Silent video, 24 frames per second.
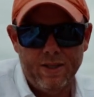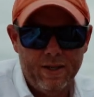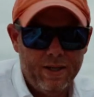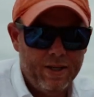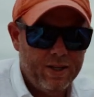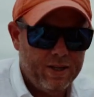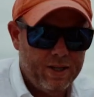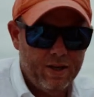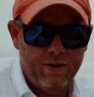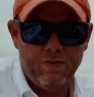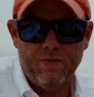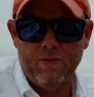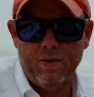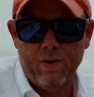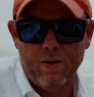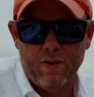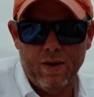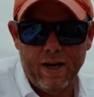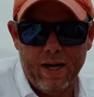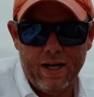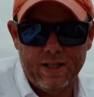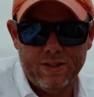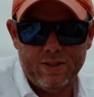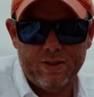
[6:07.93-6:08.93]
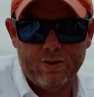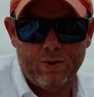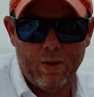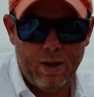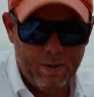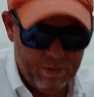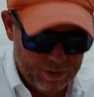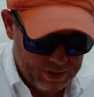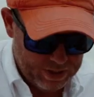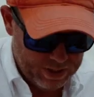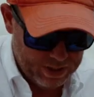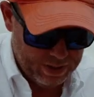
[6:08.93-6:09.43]
They're 4X
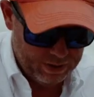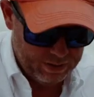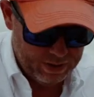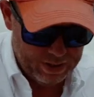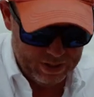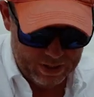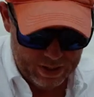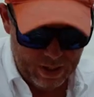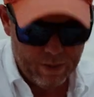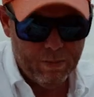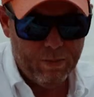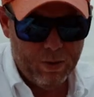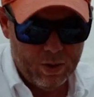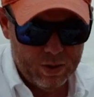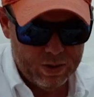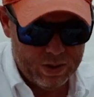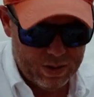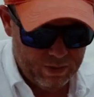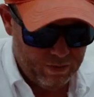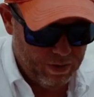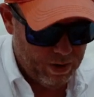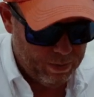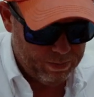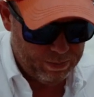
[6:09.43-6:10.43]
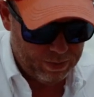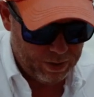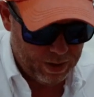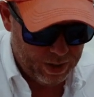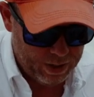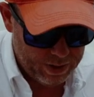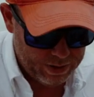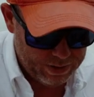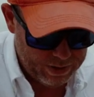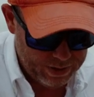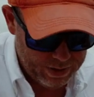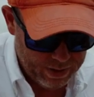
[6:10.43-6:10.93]
treble series on most of our
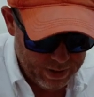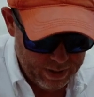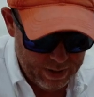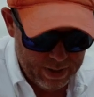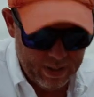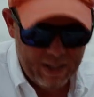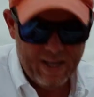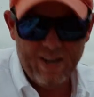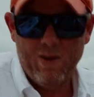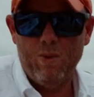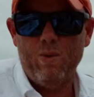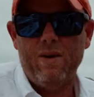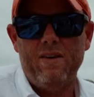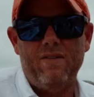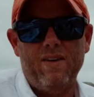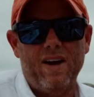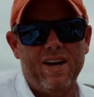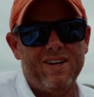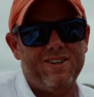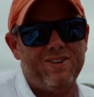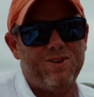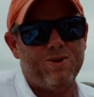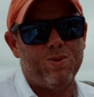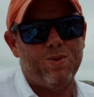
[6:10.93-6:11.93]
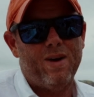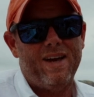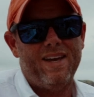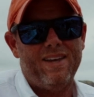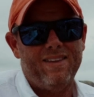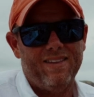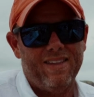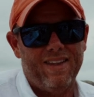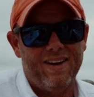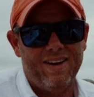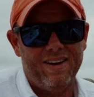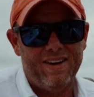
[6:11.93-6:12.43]
plugs, and we've had
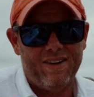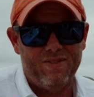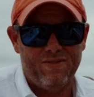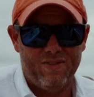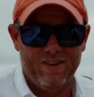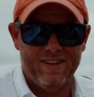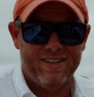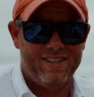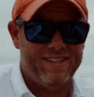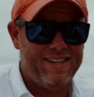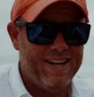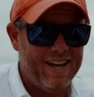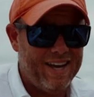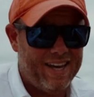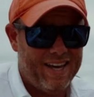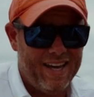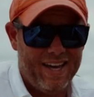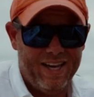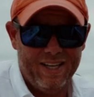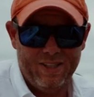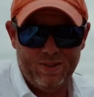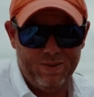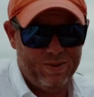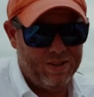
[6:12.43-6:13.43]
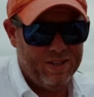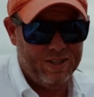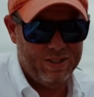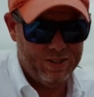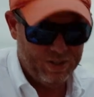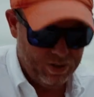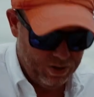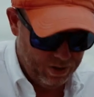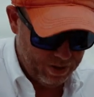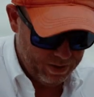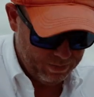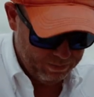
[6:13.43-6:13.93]
great luck for decades with this
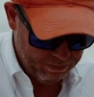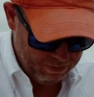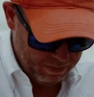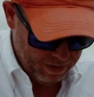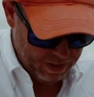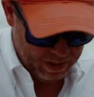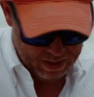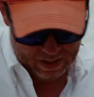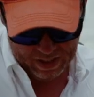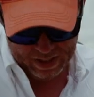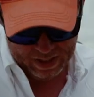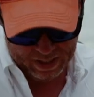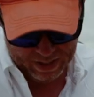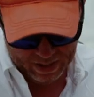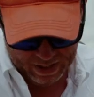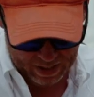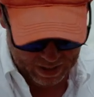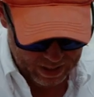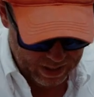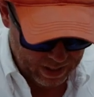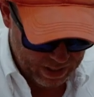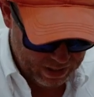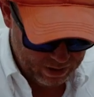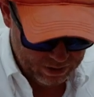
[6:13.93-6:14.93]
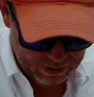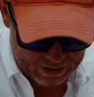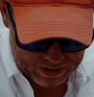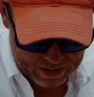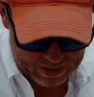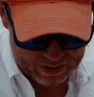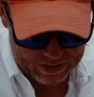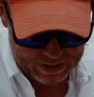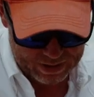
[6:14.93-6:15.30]
hook, and I don't see